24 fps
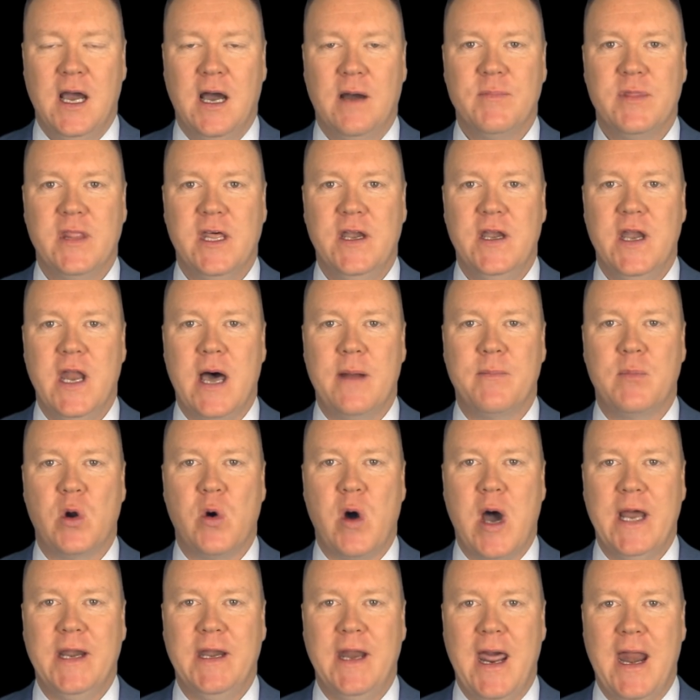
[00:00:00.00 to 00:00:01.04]
I'm the number
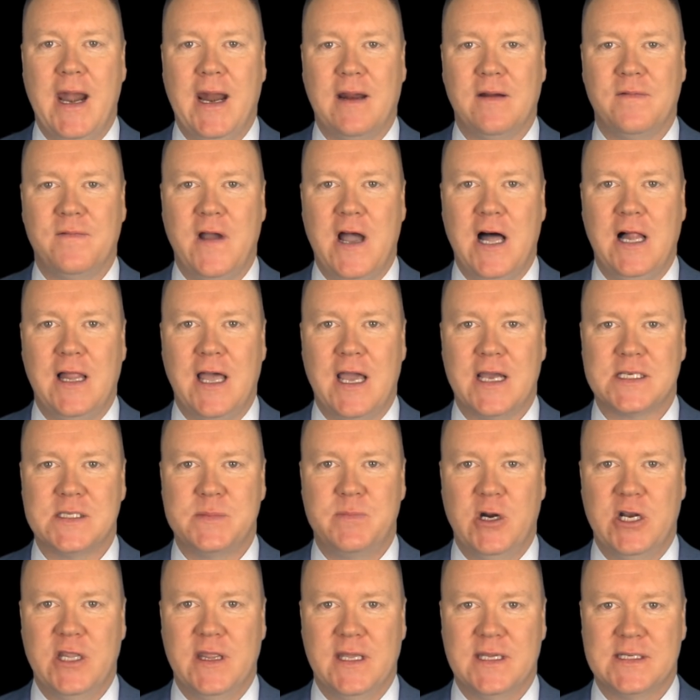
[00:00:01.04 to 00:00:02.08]
one N F L
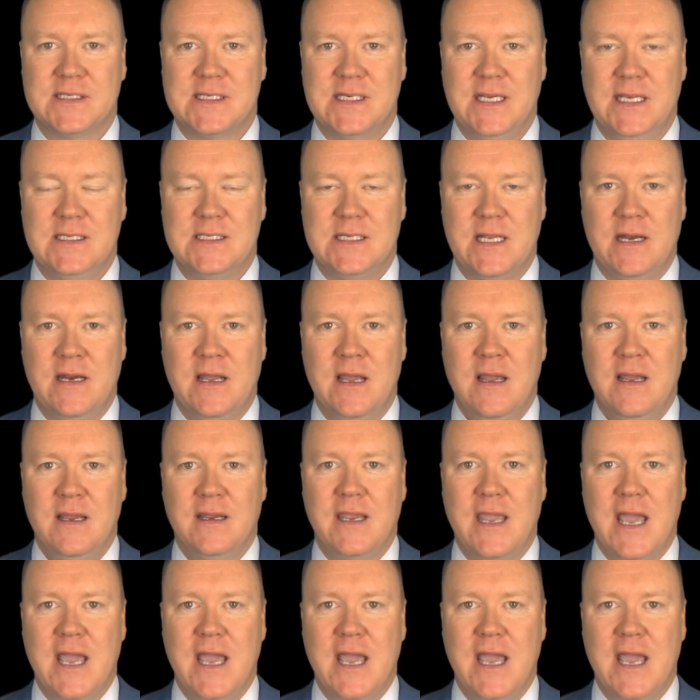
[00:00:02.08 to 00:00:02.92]
expert this season,